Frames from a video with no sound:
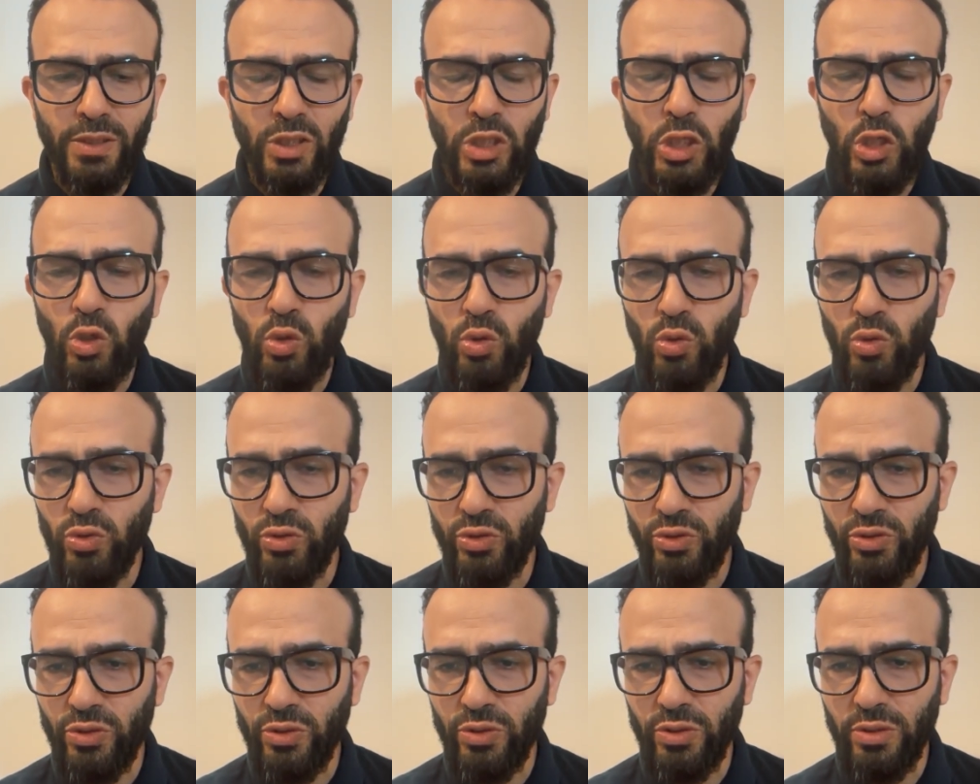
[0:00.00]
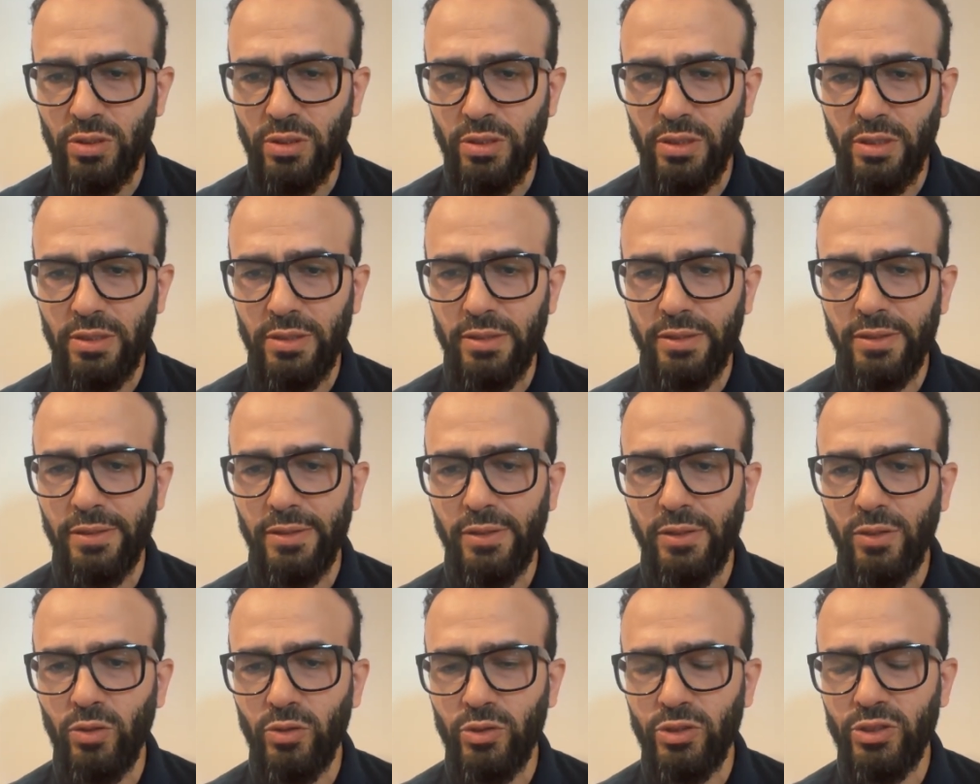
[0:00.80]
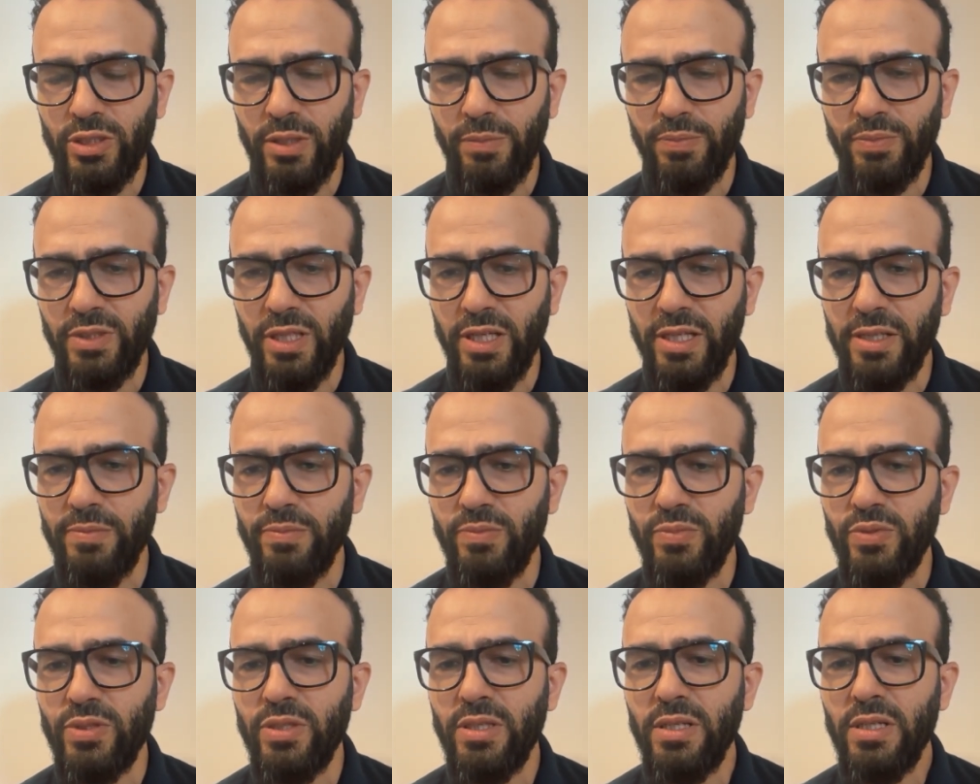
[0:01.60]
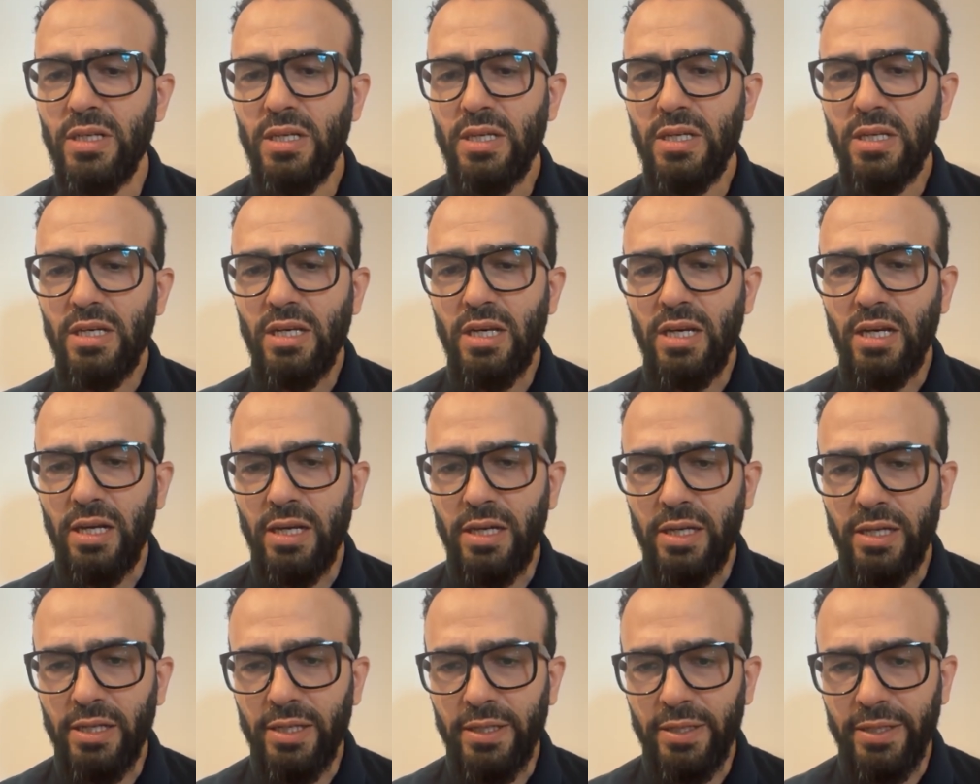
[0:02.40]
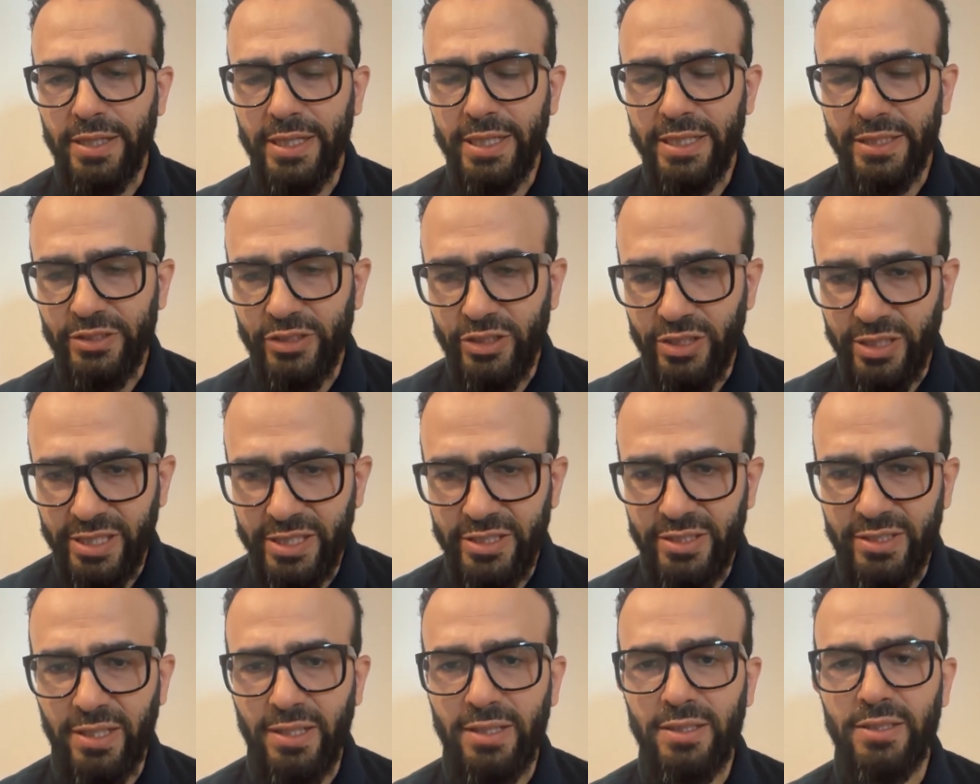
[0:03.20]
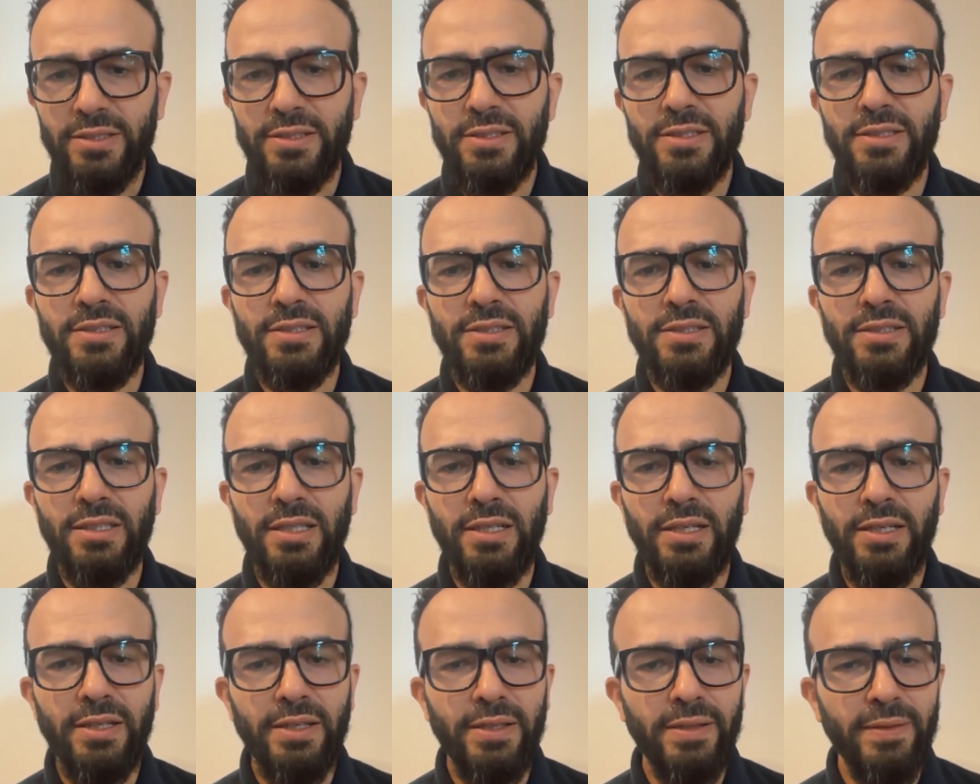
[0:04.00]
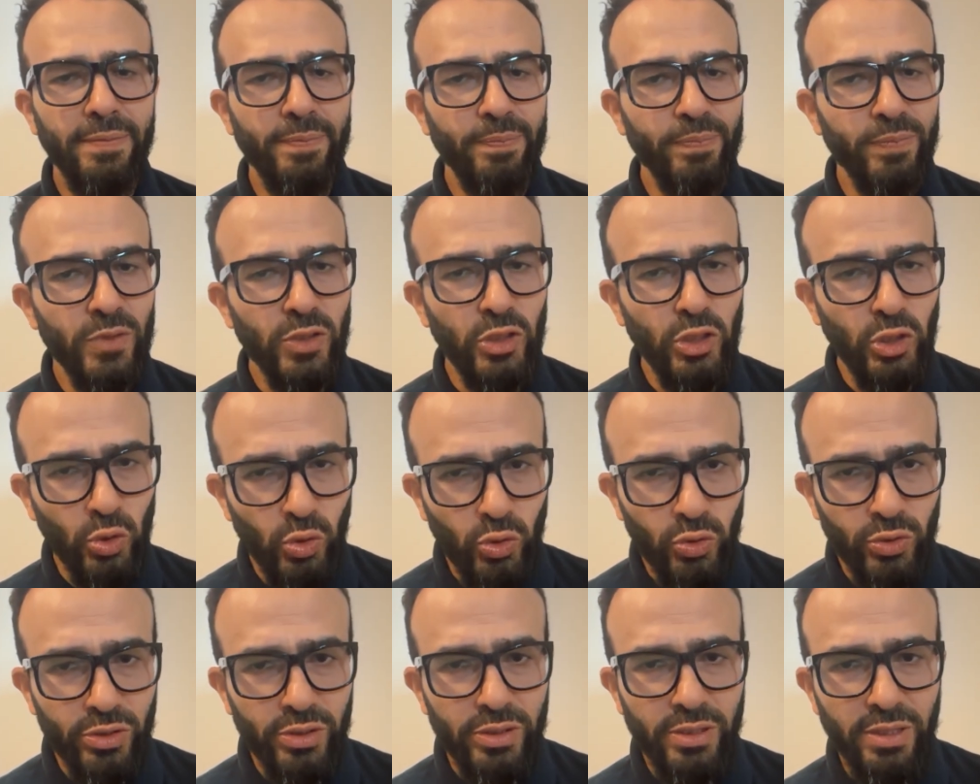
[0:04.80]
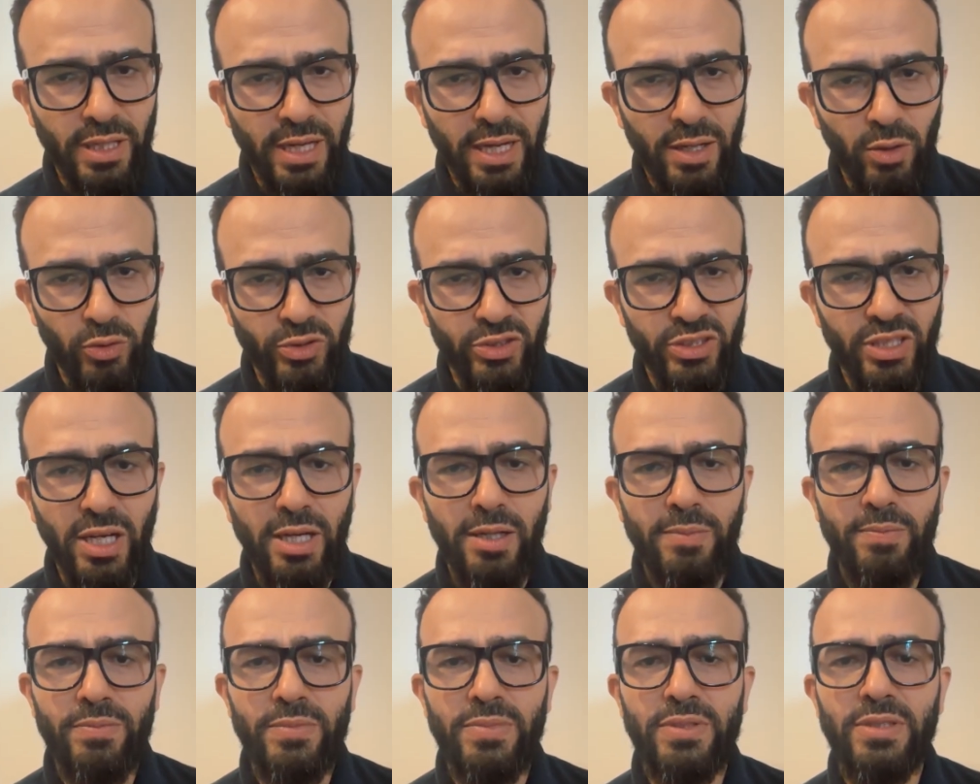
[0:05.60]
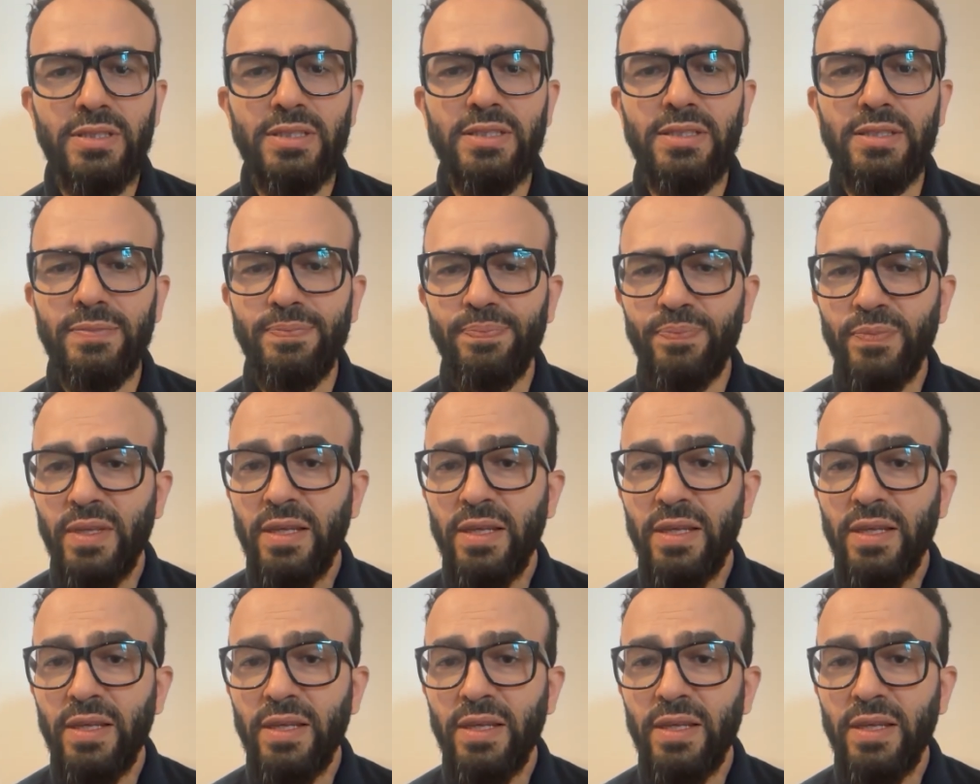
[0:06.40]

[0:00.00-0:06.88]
cause or sometimes it results good outcomes.